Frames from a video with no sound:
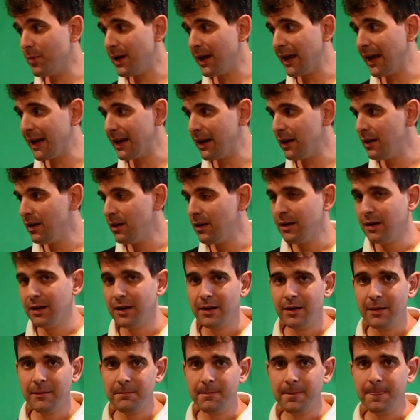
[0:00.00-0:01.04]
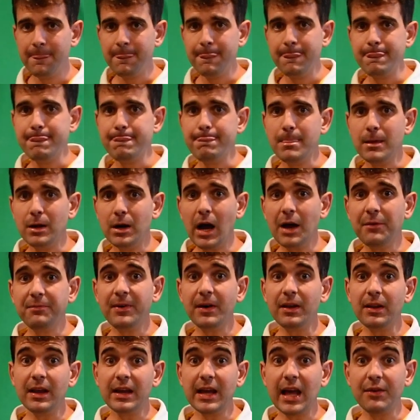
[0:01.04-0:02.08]
and you know, I
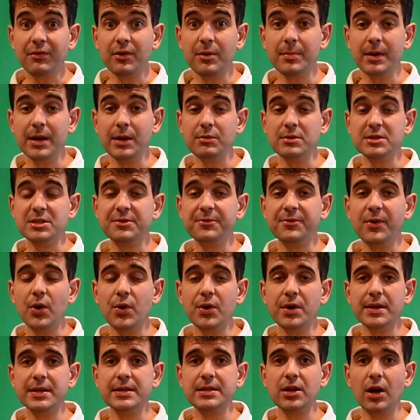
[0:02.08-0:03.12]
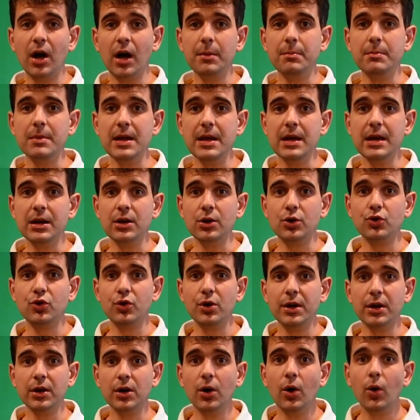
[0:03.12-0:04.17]
felt like everybody was focused on me in a
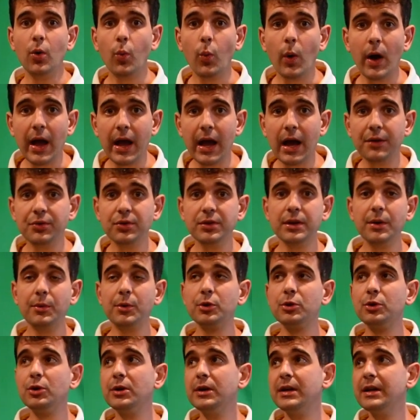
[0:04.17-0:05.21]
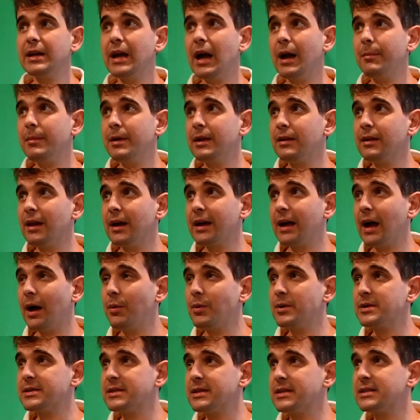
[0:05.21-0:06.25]
critical way. I thought they were looking at me like I
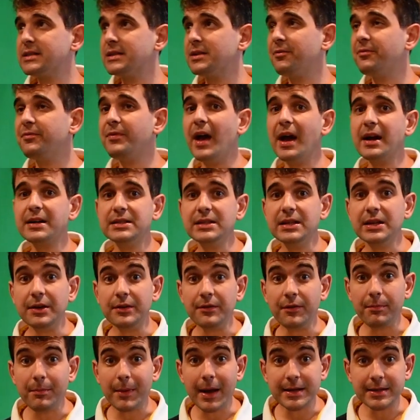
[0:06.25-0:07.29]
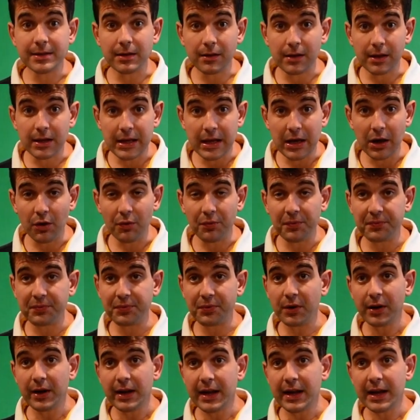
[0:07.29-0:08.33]
was this defective, mentally ill
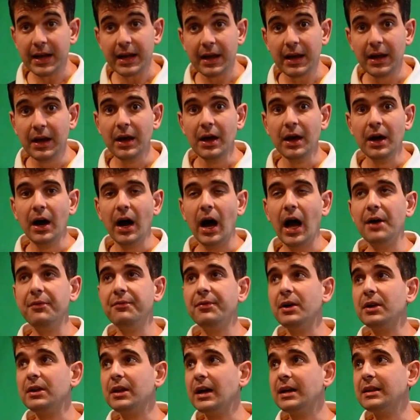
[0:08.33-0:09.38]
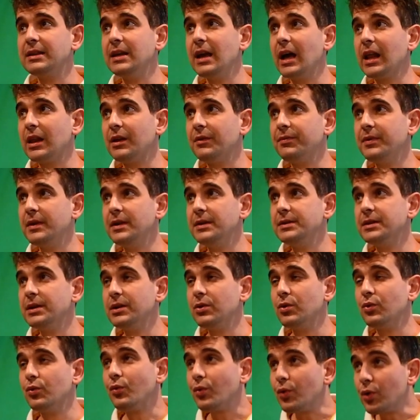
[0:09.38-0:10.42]
freak. I felt like the elephant
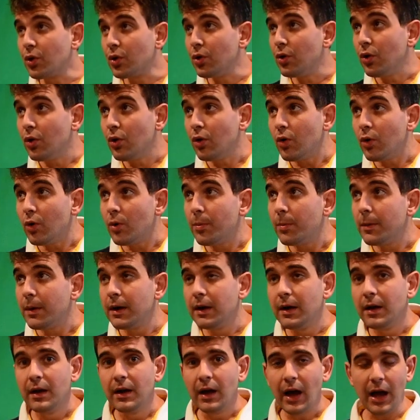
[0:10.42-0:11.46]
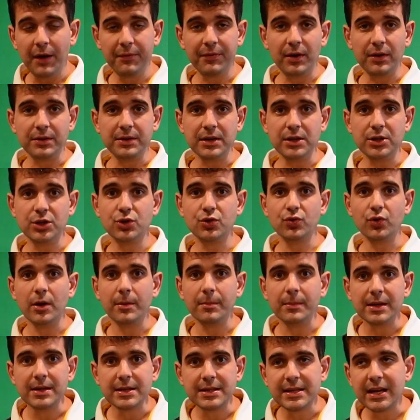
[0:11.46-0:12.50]
in the room. I felt
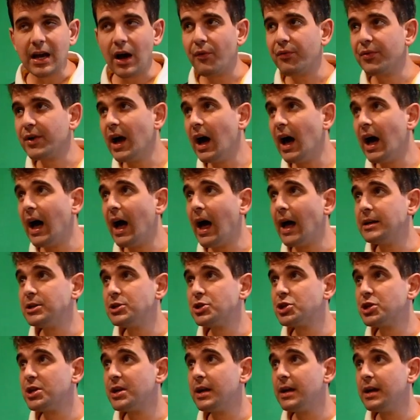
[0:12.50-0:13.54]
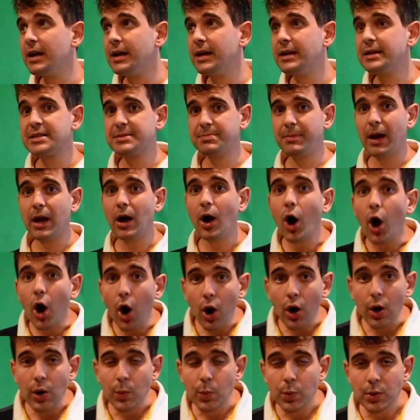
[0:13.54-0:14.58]
extremely self-conscious. My
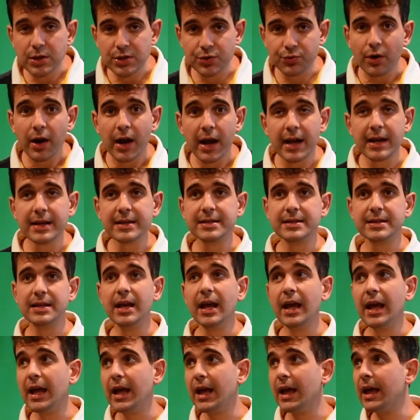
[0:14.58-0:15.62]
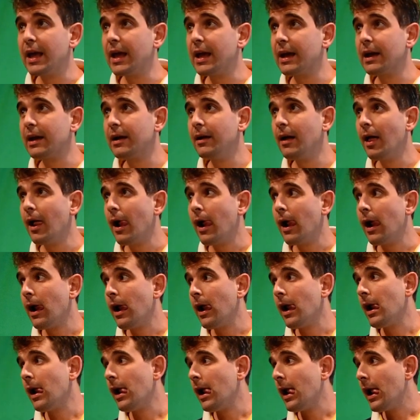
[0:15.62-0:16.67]
heart was racing.
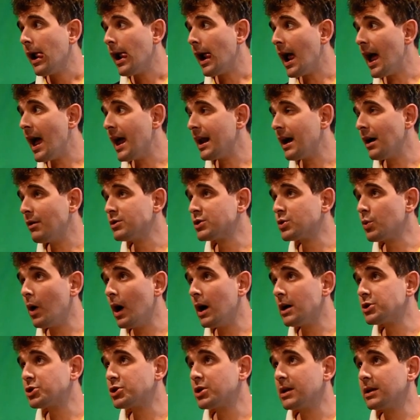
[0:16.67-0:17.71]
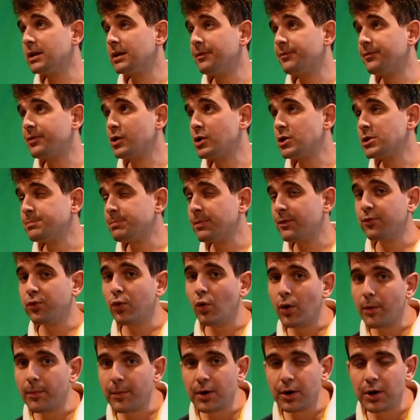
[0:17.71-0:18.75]
And I was watching the first
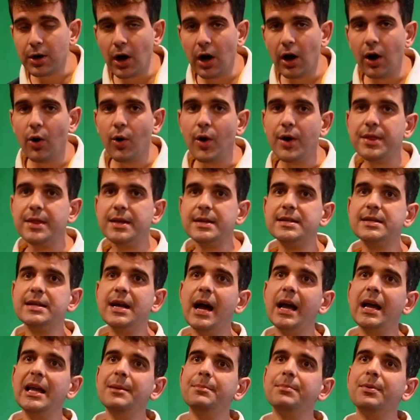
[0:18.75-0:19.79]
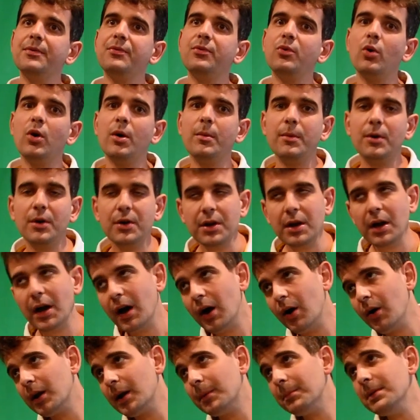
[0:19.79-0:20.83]
performer go and the second performer
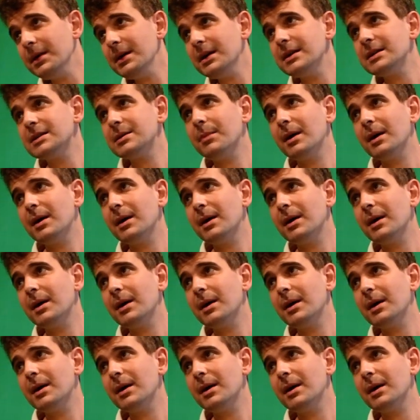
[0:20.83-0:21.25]
go. And I'm thinking to